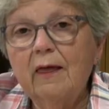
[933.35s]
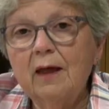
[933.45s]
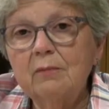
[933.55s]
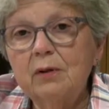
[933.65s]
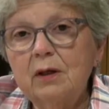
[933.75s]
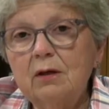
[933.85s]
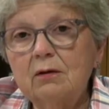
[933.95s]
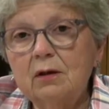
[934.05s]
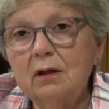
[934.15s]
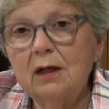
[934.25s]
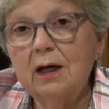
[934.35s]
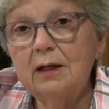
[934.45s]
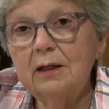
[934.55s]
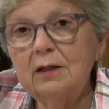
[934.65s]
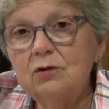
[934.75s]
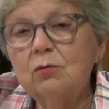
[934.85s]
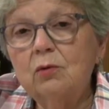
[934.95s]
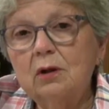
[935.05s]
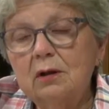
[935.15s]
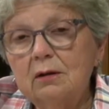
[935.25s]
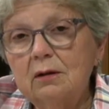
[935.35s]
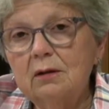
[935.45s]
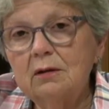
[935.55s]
and Peter denied each one